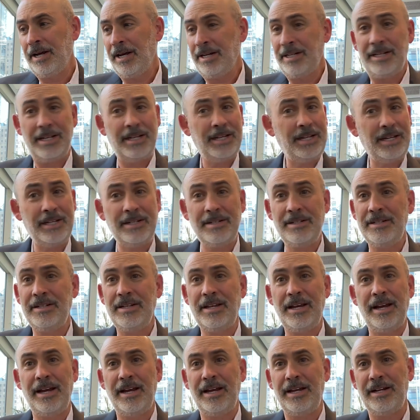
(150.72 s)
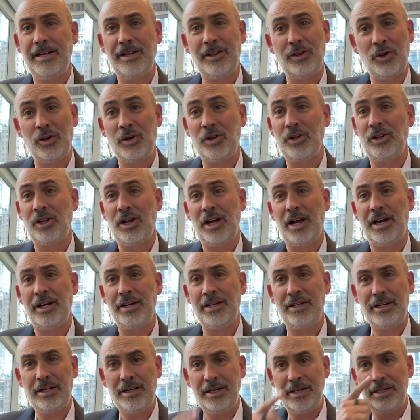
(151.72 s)
did it, and I learned a
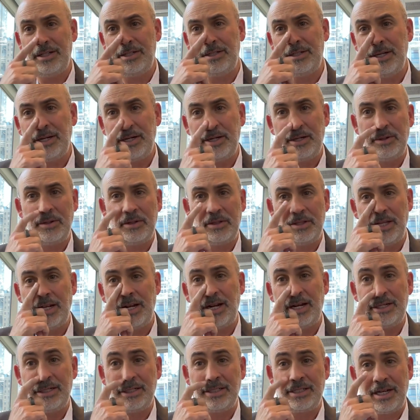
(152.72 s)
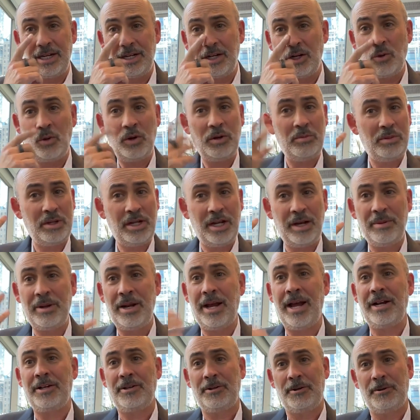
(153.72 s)
lot. And then I decided to quit and become an
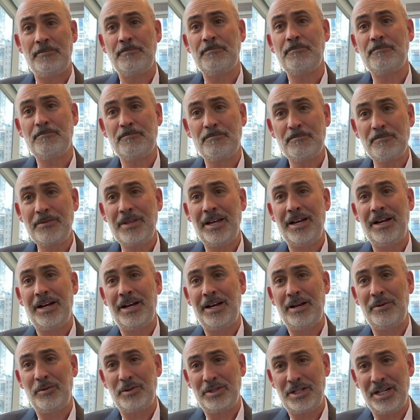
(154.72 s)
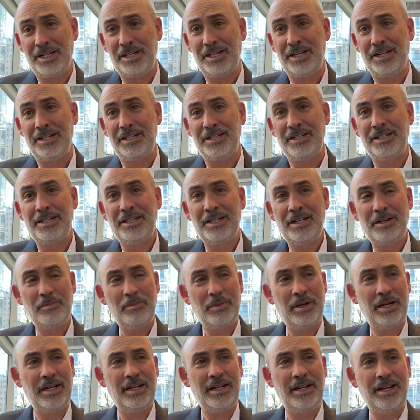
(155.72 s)
actor, which I did.
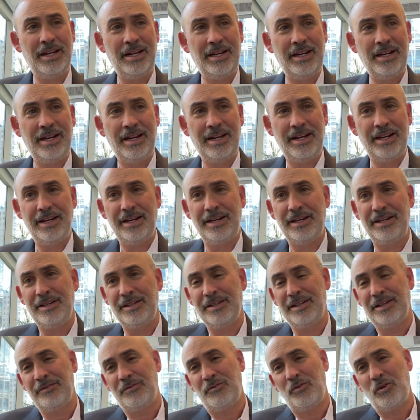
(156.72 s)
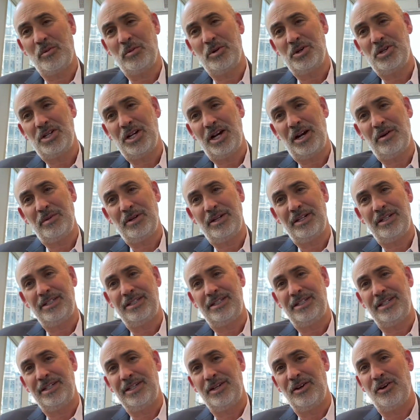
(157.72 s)
But the former chairman and
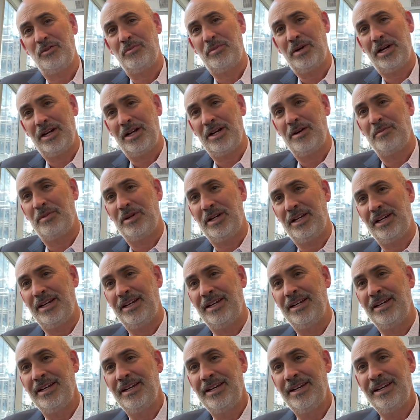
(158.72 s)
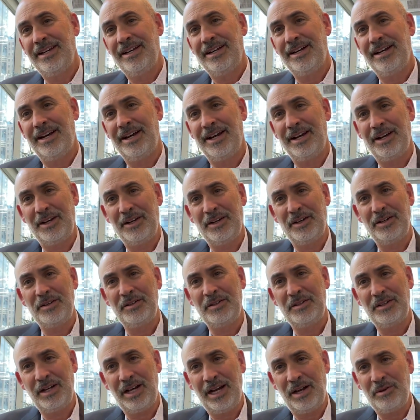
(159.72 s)
CEO of my company,
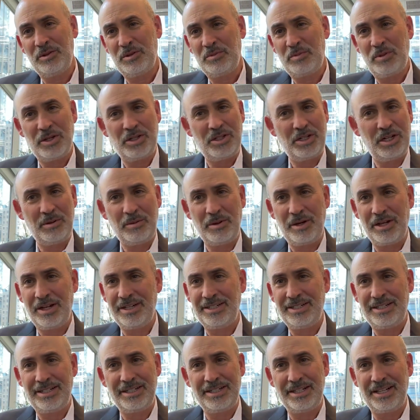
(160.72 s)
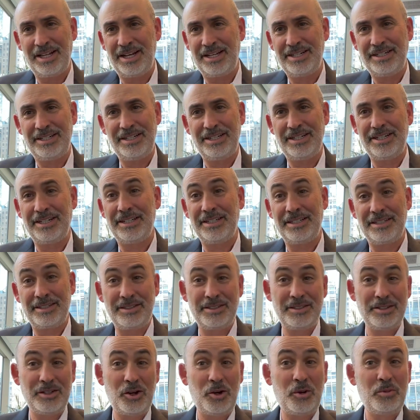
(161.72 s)
I was pitching him on a deal idea
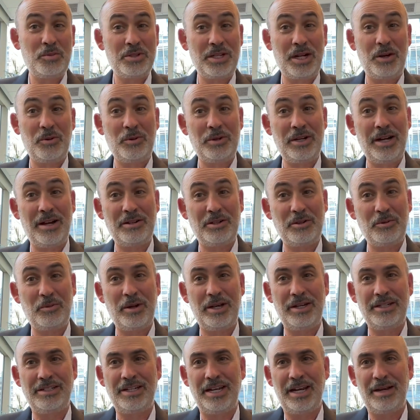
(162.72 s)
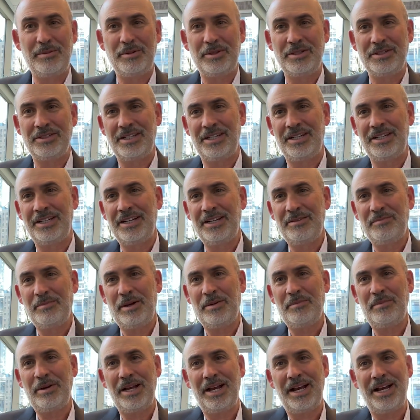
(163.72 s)
in the hopes that I wouldn't have to wait tables.
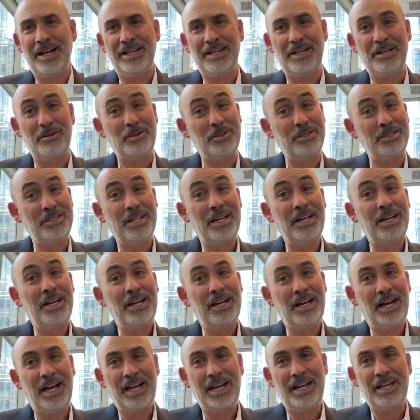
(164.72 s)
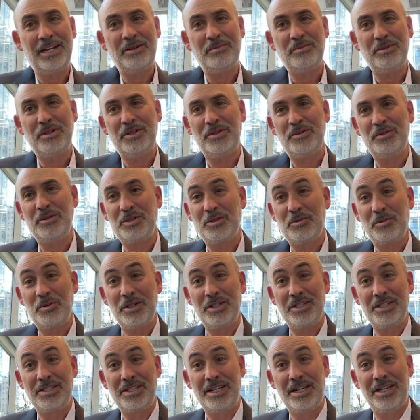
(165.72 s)
My big idea was I get him to do this
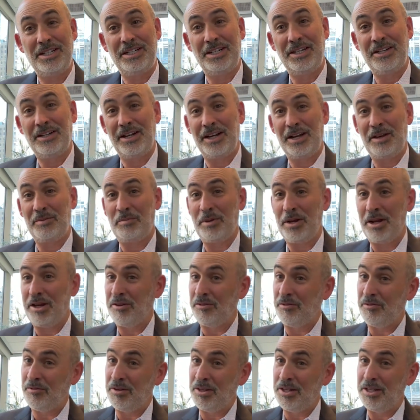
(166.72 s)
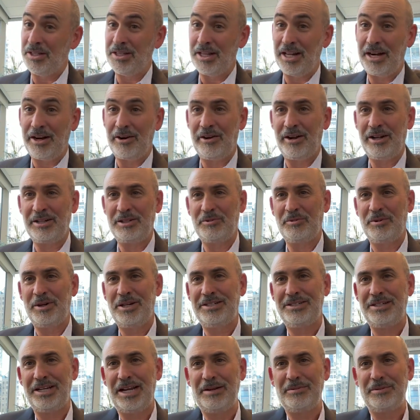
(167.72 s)
real estate deal, I get paid a fee, and then I don't have to
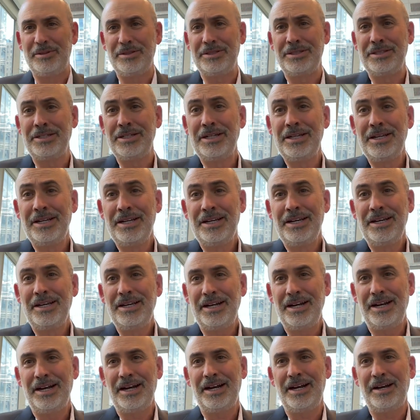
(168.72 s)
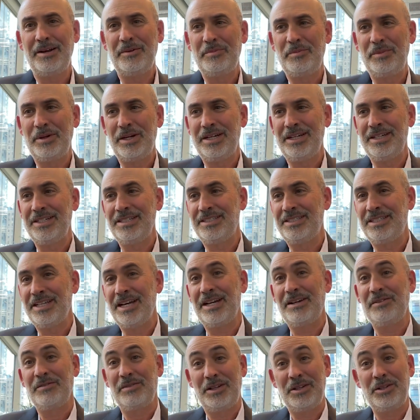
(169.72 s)
wait tables. But
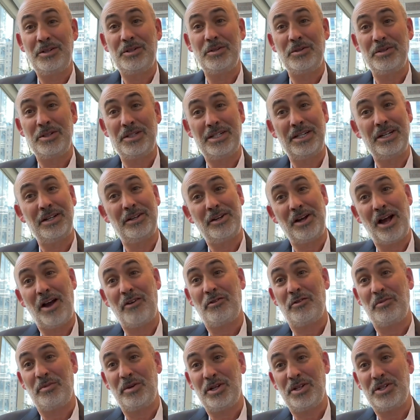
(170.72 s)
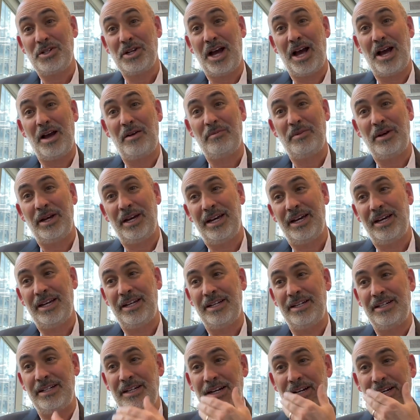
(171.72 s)
instead of doing the deal, he offered me a job,
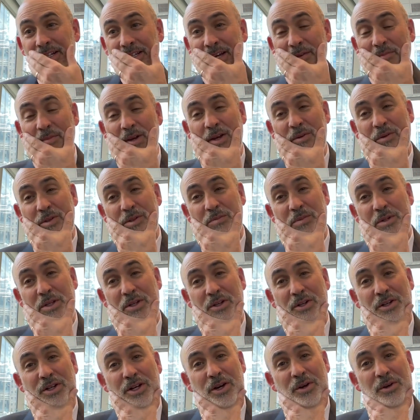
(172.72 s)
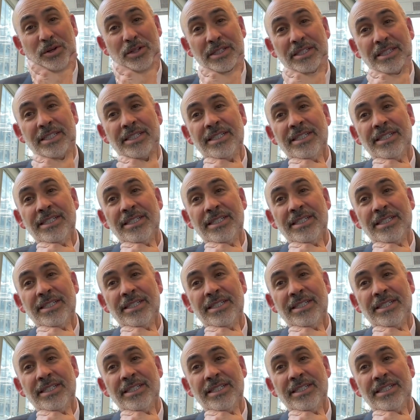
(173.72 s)
and that man was TD Cowen.